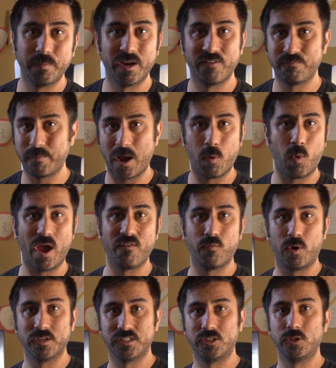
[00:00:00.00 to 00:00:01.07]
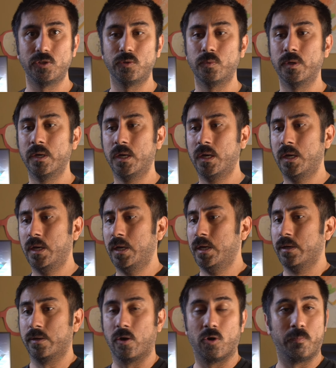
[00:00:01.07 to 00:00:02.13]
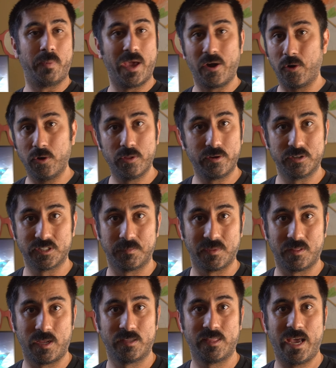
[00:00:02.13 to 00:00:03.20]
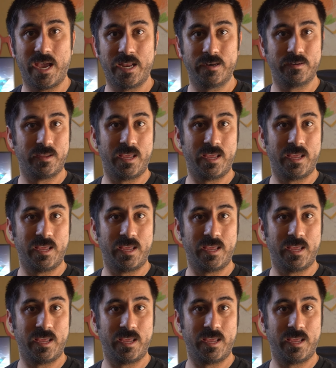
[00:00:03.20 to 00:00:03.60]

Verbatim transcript: And if my wife wants to, go to bed early or something like that,